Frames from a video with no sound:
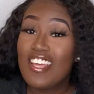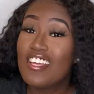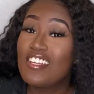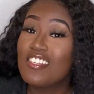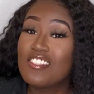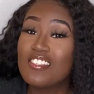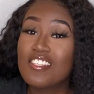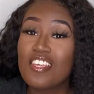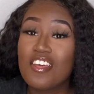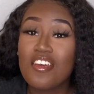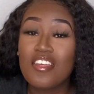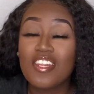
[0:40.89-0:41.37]

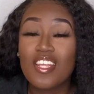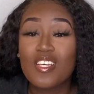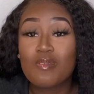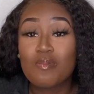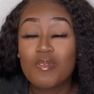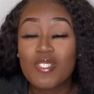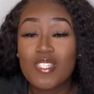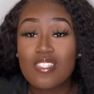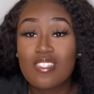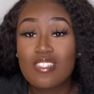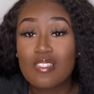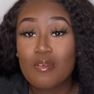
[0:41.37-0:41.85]
So that's
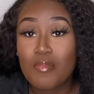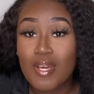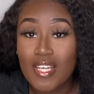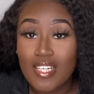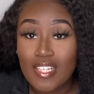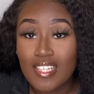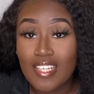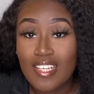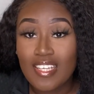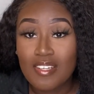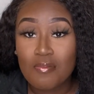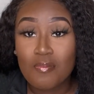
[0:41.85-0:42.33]
my sister
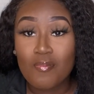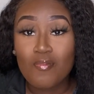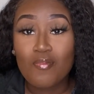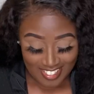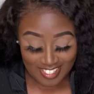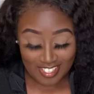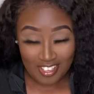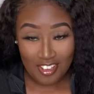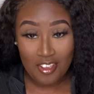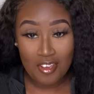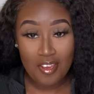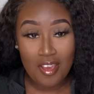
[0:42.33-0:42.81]
Madeline.
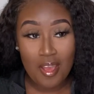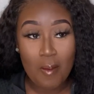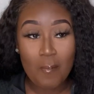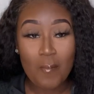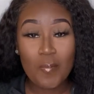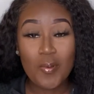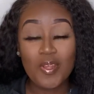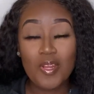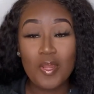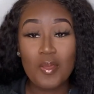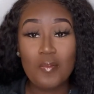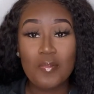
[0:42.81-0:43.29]
So I'm
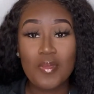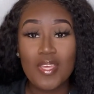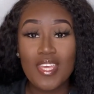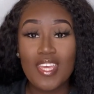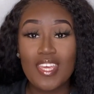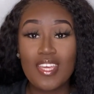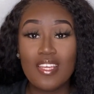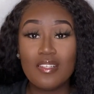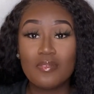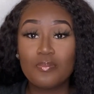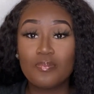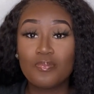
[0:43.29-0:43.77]
going to
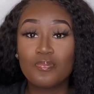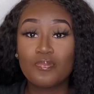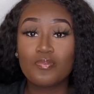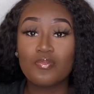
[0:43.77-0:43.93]
be